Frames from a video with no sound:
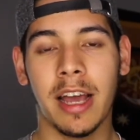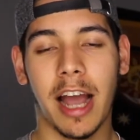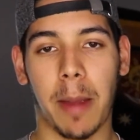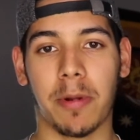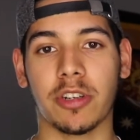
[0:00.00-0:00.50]

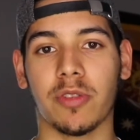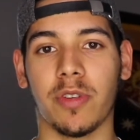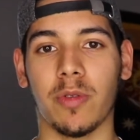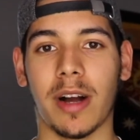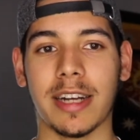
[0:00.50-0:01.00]

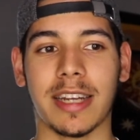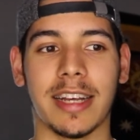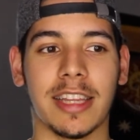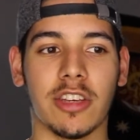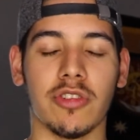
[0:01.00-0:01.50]
hypertrophy wise, I
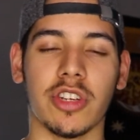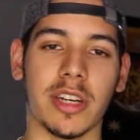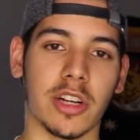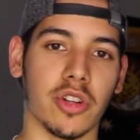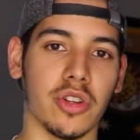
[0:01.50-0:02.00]
think you should
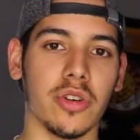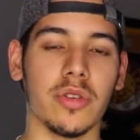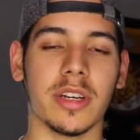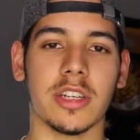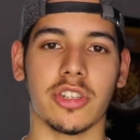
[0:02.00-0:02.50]

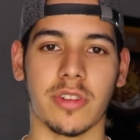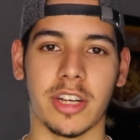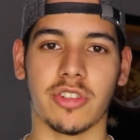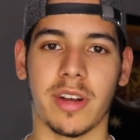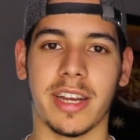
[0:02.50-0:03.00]
include
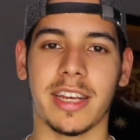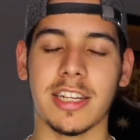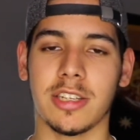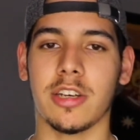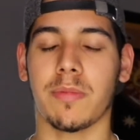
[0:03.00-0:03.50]
strength training
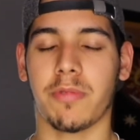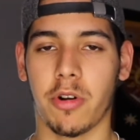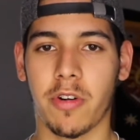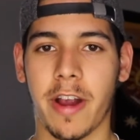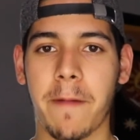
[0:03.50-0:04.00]
into your
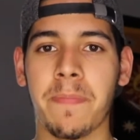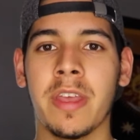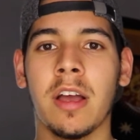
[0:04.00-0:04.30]
program.